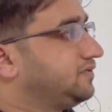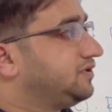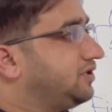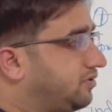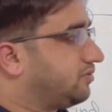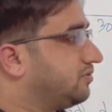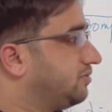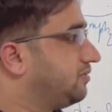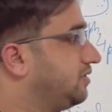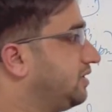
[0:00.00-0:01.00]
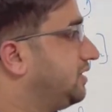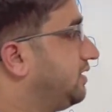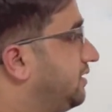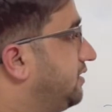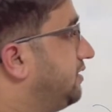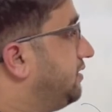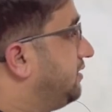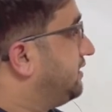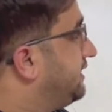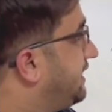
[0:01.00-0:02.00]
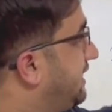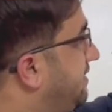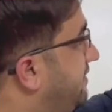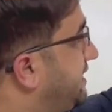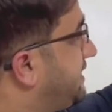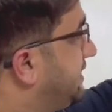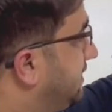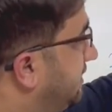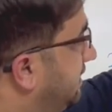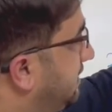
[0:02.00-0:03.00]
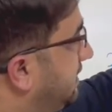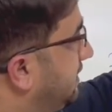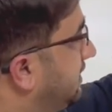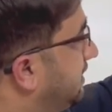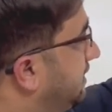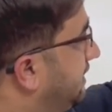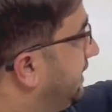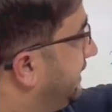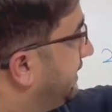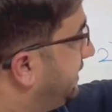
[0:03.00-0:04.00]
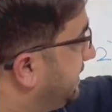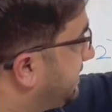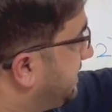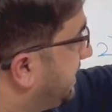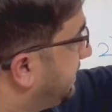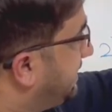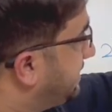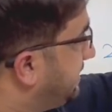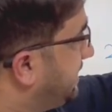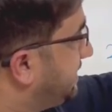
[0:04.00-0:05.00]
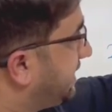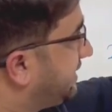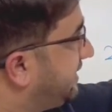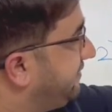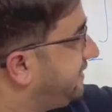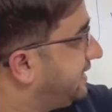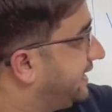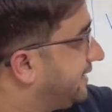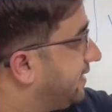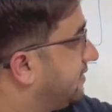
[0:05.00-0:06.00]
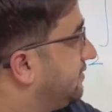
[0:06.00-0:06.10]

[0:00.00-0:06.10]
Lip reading: no, the limits in this, these are the different data.